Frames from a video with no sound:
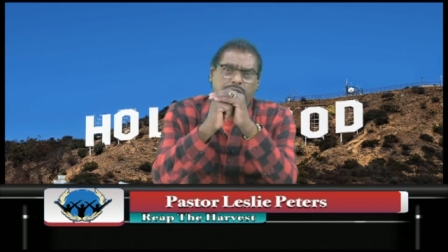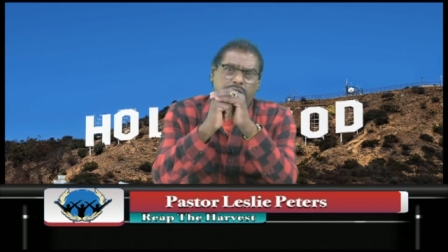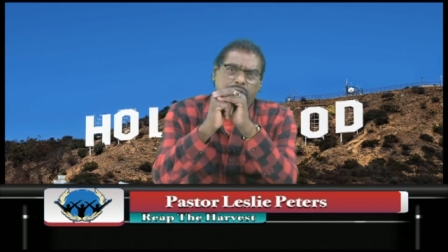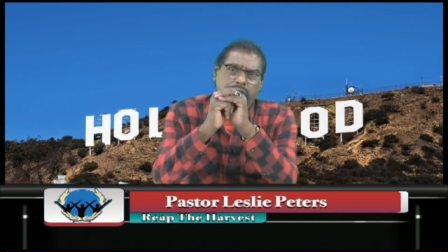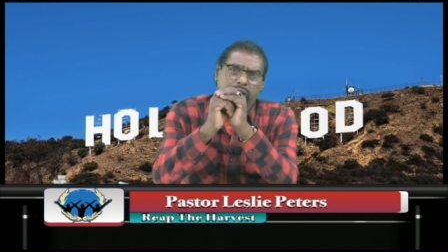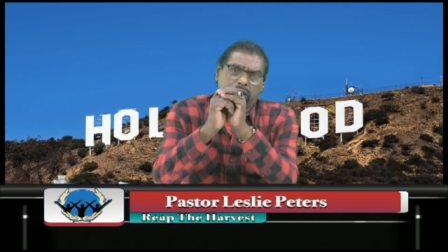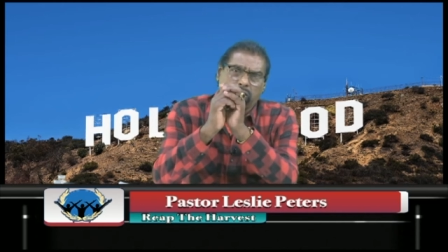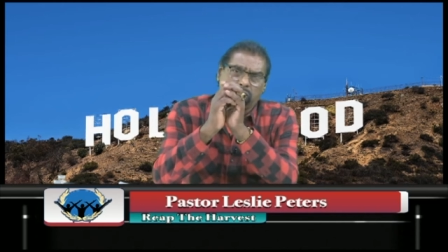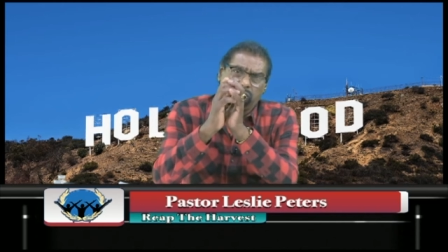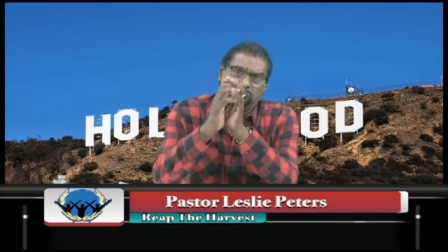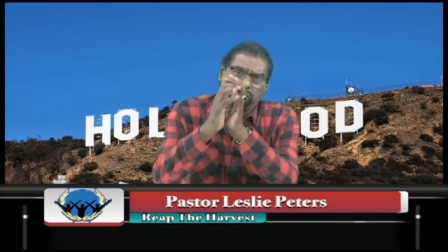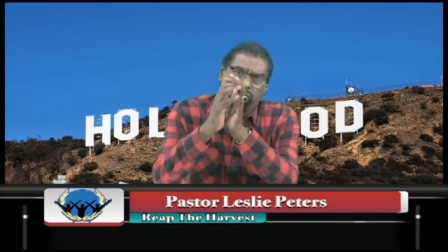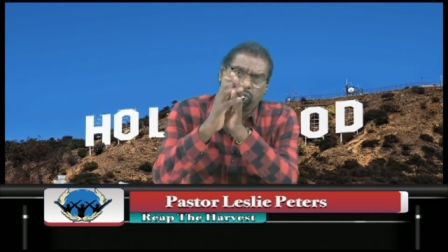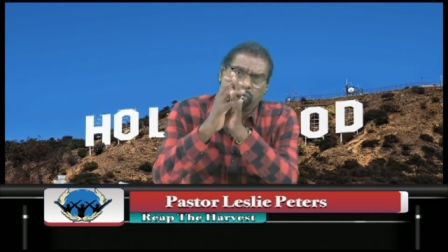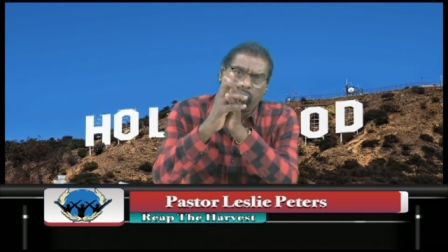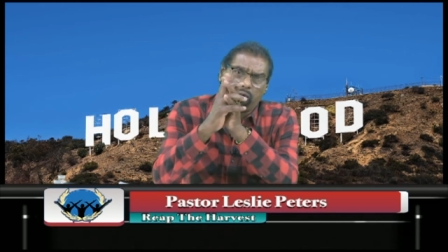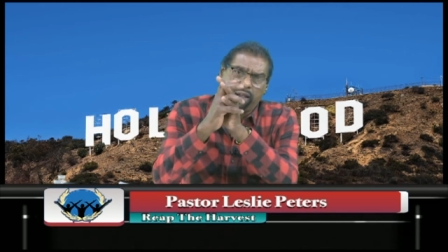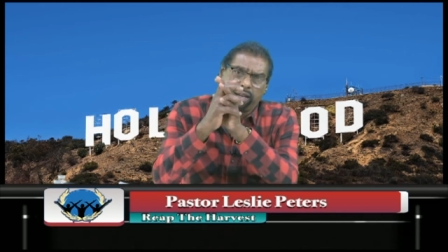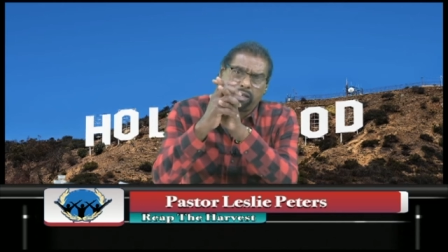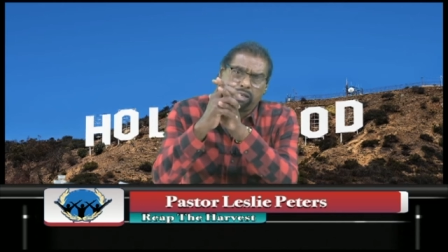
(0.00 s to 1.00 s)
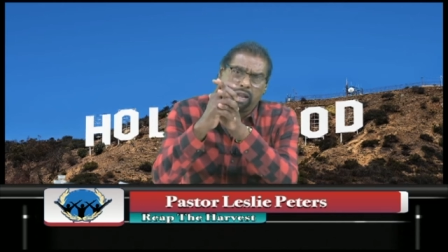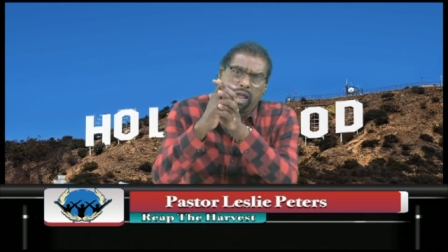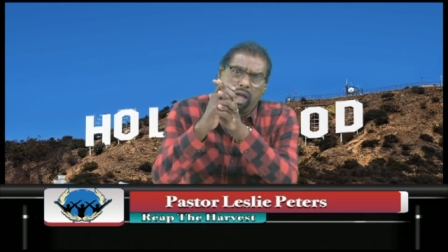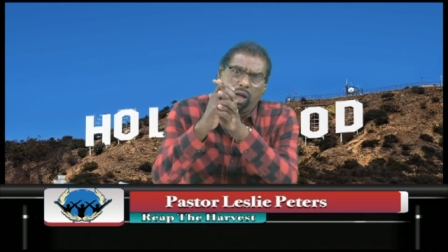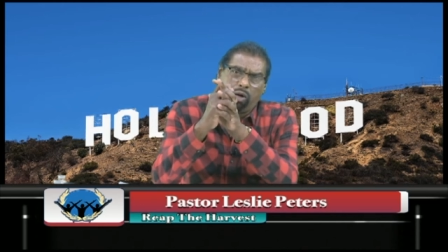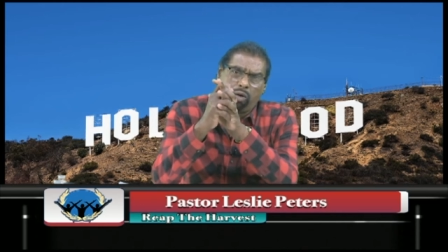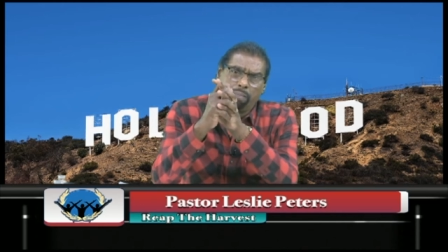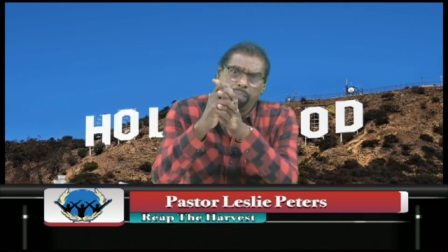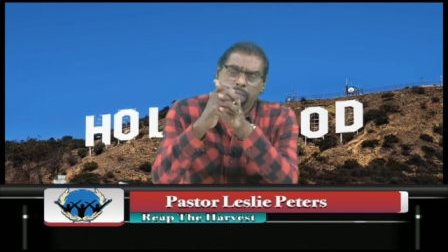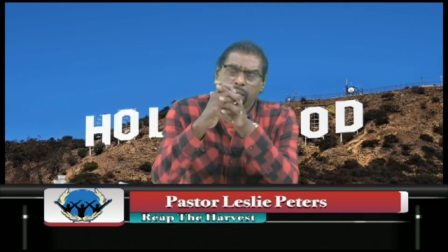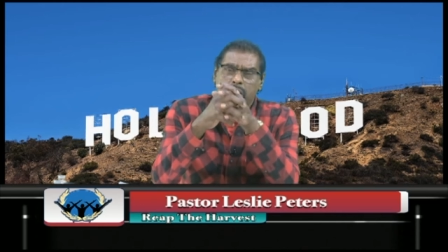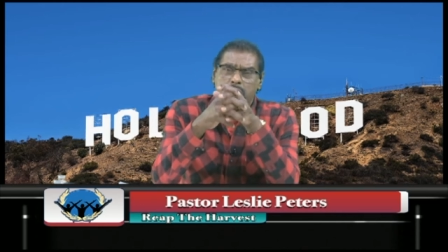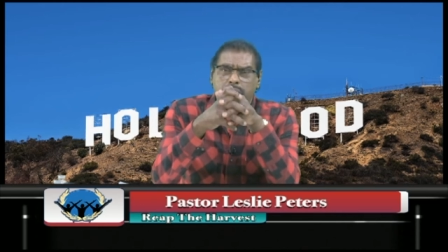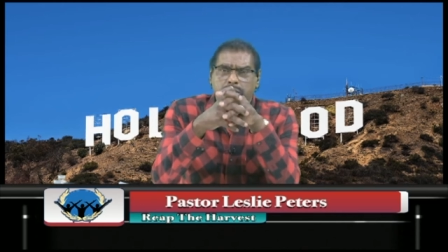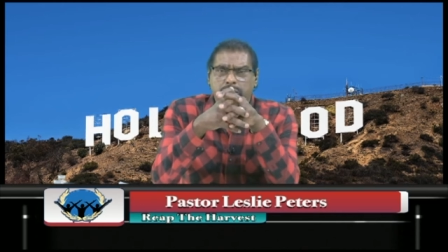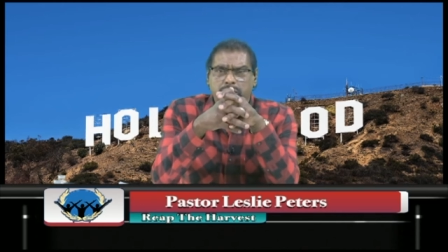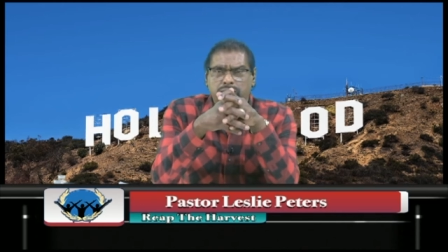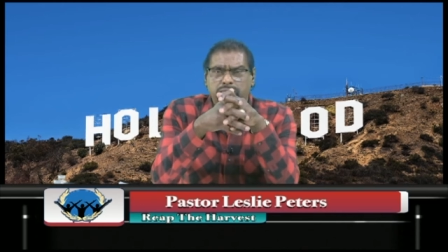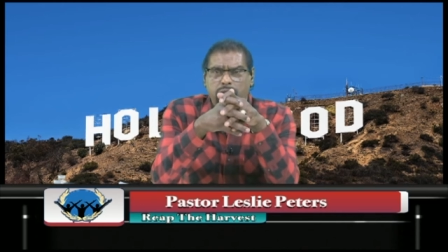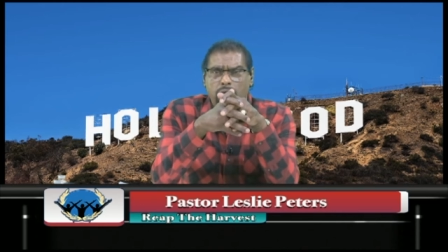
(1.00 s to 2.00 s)
sickness right now.
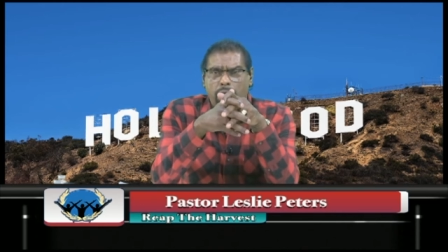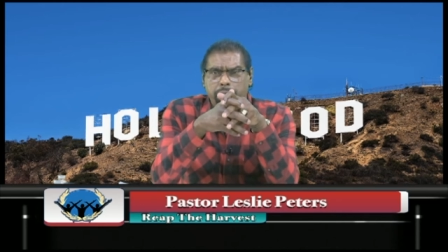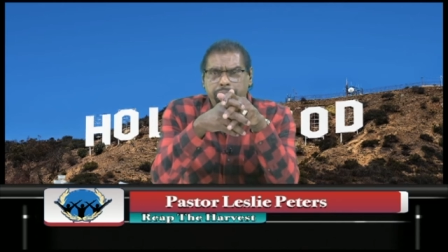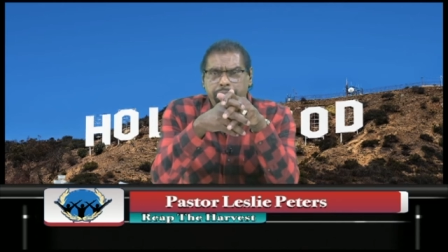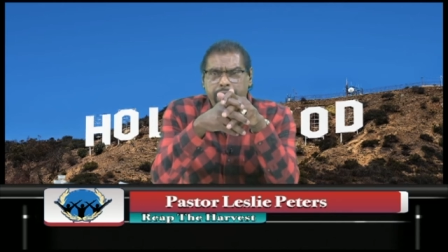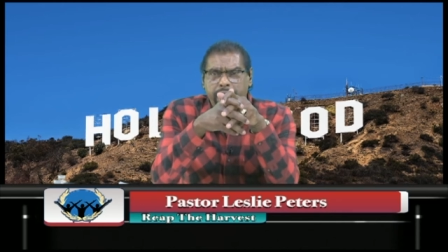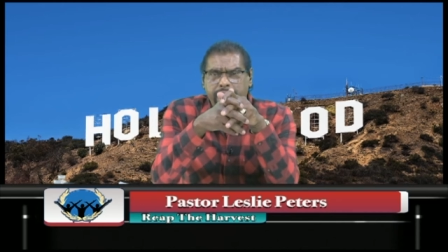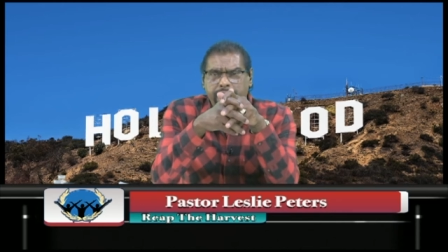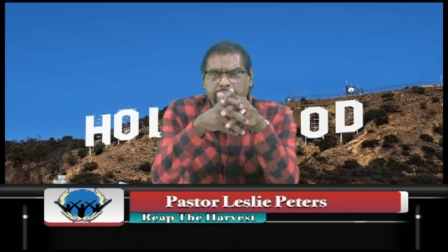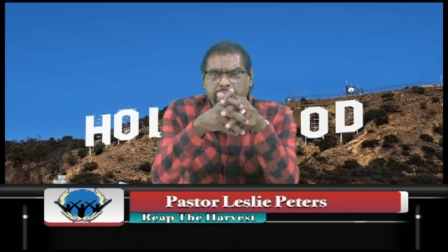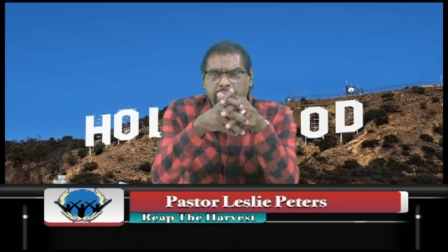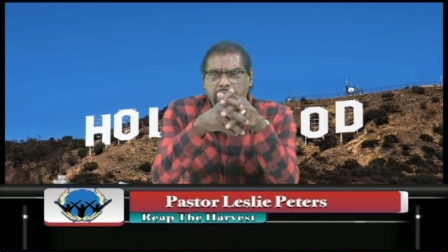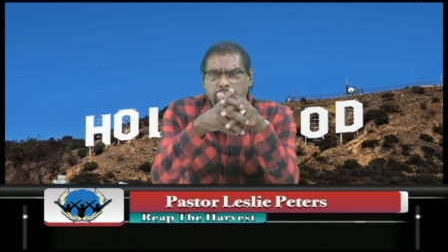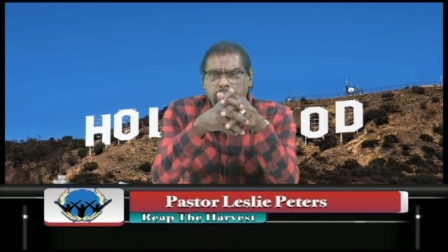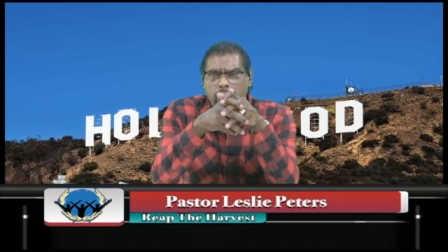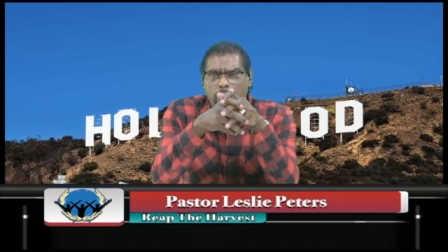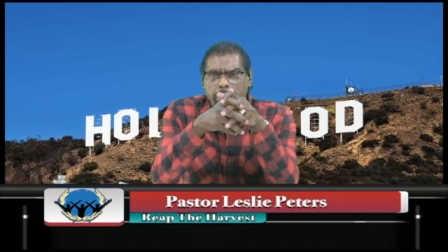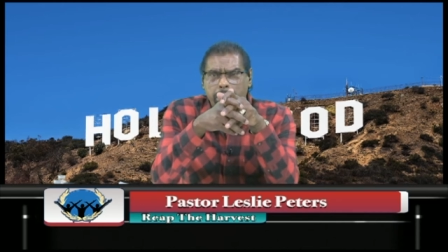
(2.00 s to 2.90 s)
You've got pain in your